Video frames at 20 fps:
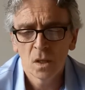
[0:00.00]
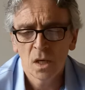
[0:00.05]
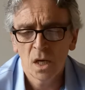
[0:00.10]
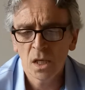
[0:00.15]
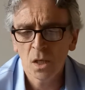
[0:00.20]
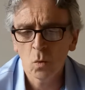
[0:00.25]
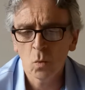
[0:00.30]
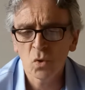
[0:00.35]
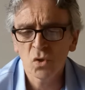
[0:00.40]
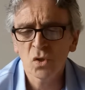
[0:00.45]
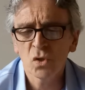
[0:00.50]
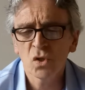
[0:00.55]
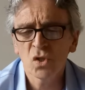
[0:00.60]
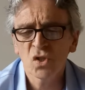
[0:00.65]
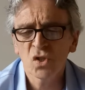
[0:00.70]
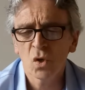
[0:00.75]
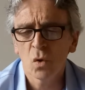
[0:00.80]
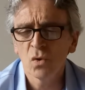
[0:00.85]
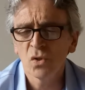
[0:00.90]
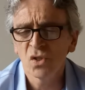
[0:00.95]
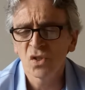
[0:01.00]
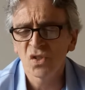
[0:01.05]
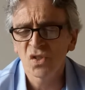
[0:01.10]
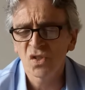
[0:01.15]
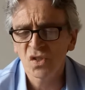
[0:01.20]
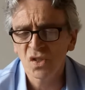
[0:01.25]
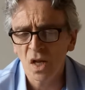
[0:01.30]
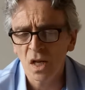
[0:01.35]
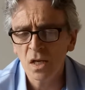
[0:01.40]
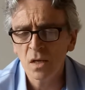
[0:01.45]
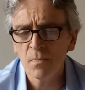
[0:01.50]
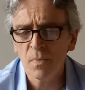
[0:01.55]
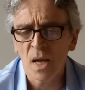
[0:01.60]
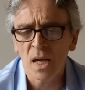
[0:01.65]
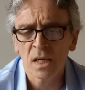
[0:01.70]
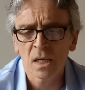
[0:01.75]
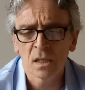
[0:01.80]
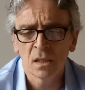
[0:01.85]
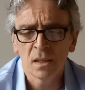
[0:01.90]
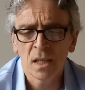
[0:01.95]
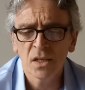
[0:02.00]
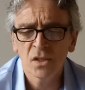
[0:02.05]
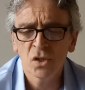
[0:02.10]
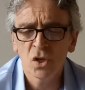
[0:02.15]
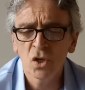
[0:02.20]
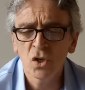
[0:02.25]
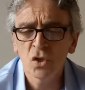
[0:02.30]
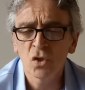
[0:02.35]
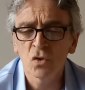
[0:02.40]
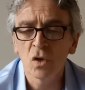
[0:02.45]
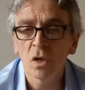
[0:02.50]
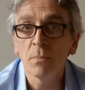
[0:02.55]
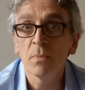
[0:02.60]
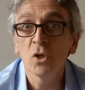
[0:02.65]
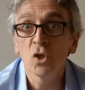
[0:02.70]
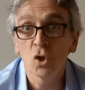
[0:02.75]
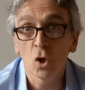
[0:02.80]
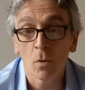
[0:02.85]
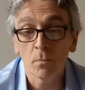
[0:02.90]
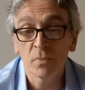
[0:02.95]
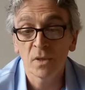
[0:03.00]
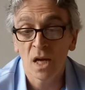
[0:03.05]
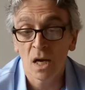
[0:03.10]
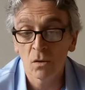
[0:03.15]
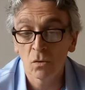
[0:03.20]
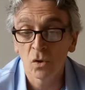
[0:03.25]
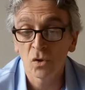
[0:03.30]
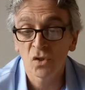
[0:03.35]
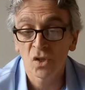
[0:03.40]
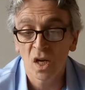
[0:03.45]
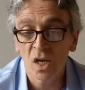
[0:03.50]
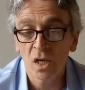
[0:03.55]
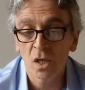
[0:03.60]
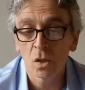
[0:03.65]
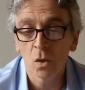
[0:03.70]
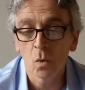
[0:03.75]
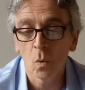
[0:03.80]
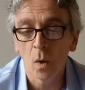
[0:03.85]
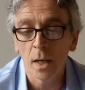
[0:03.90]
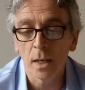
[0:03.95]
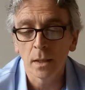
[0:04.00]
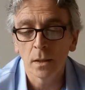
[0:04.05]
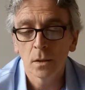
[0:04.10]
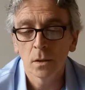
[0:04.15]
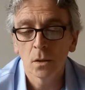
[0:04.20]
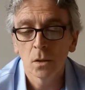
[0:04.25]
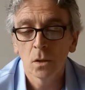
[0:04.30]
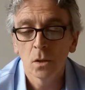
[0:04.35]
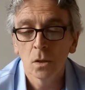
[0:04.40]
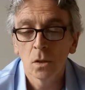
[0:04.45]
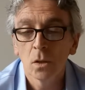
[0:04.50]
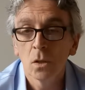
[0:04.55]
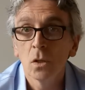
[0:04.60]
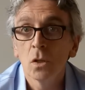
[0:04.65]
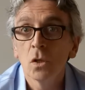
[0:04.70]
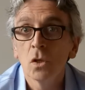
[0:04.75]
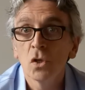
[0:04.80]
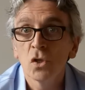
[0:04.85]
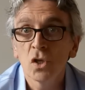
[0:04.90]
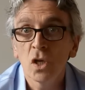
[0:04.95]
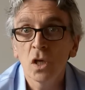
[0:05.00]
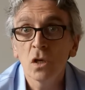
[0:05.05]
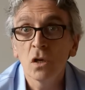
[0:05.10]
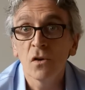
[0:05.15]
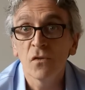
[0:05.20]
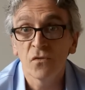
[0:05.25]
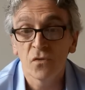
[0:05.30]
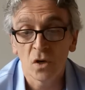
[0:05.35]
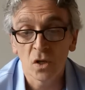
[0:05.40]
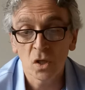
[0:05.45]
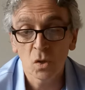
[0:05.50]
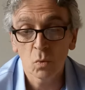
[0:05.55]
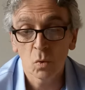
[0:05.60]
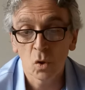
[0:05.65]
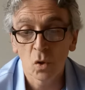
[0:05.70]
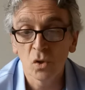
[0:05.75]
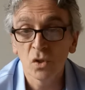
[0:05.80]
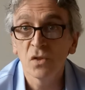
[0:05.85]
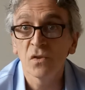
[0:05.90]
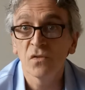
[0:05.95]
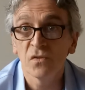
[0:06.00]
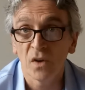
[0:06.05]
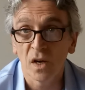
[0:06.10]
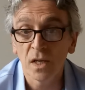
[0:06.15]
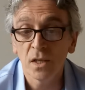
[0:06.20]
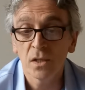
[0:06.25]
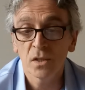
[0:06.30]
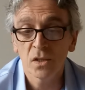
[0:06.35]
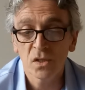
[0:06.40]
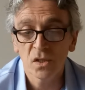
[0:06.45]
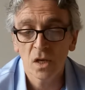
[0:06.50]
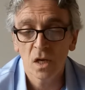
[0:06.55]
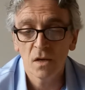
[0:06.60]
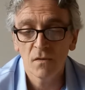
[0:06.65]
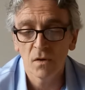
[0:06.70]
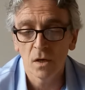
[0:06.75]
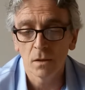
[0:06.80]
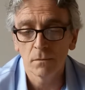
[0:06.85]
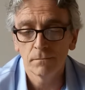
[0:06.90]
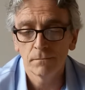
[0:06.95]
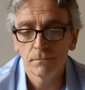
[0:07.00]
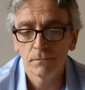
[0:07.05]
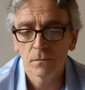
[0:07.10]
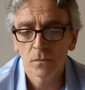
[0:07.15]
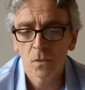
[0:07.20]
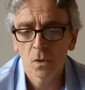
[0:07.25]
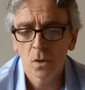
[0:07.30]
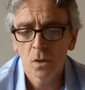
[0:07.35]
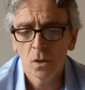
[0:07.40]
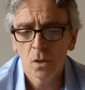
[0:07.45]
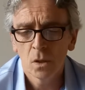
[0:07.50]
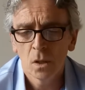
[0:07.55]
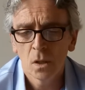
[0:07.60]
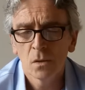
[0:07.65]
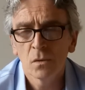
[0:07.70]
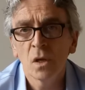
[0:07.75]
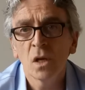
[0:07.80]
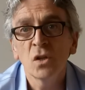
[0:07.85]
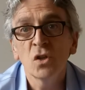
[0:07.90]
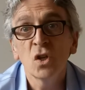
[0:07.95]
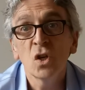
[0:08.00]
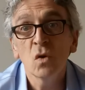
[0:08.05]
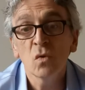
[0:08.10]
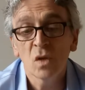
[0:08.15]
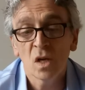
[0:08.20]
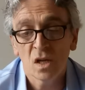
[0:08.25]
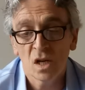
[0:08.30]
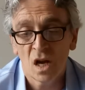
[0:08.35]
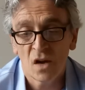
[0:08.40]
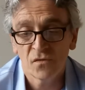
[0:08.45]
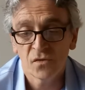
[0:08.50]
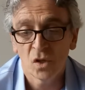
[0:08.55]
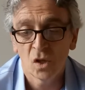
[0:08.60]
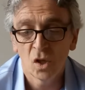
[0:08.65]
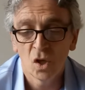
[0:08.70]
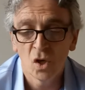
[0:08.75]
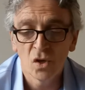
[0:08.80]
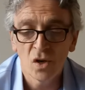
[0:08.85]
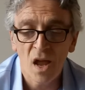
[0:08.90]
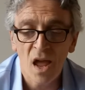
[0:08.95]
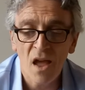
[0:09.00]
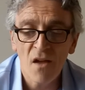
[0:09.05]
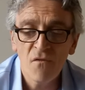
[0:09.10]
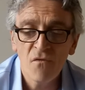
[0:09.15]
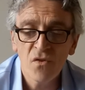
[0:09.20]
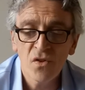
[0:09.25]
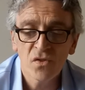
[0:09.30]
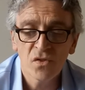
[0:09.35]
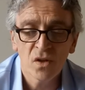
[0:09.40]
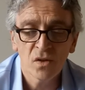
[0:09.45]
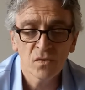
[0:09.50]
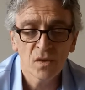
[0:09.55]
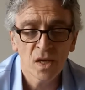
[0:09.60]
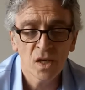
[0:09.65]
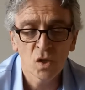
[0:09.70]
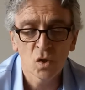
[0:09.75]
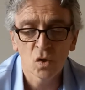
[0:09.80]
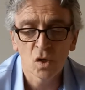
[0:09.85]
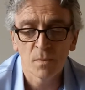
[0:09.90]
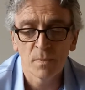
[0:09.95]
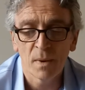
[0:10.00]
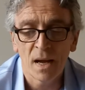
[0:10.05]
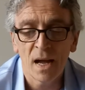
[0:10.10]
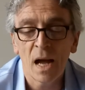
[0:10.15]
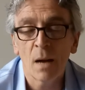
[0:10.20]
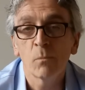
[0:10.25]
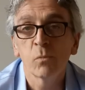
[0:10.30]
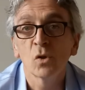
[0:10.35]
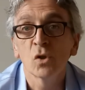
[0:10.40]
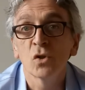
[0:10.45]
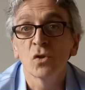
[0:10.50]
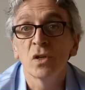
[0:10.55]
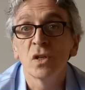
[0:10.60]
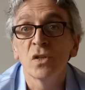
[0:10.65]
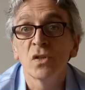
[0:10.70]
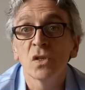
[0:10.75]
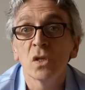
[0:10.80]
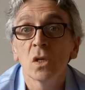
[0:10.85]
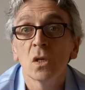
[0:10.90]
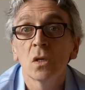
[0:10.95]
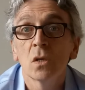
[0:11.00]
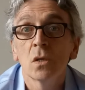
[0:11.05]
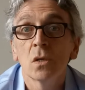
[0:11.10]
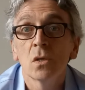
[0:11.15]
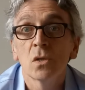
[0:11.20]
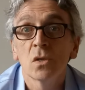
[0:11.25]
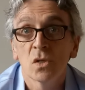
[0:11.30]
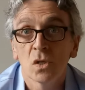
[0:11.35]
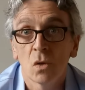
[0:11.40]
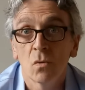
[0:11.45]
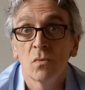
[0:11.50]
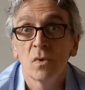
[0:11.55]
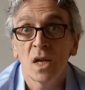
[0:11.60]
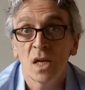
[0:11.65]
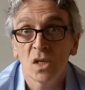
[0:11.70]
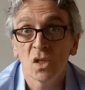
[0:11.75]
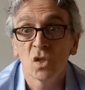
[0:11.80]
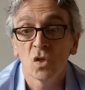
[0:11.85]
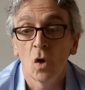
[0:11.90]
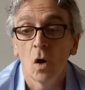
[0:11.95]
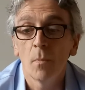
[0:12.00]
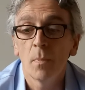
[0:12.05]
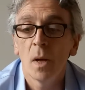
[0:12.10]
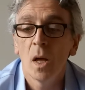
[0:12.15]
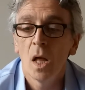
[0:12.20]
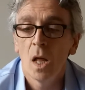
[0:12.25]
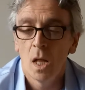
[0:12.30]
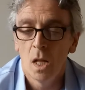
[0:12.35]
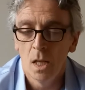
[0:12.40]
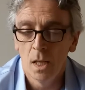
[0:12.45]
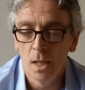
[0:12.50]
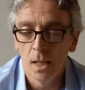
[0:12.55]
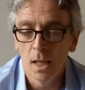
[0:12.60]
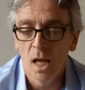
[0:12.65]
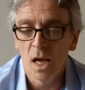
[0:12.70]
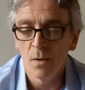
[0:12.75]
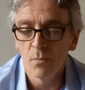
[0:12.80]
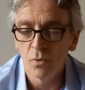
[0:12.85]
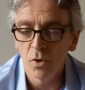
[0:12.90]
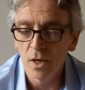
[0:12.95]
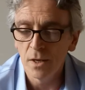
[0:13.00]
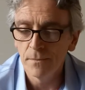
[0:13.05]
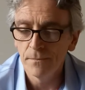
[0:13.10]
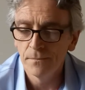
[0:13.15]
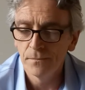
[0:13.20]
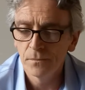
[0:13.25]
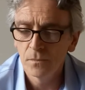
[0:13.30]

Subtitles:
Anna wasn't just going to stand back and let her tree be chopped down or taken away. She and her friends were going to fight to save it. They knew they'd have to learn everything they could about apple trees. So next stop, library.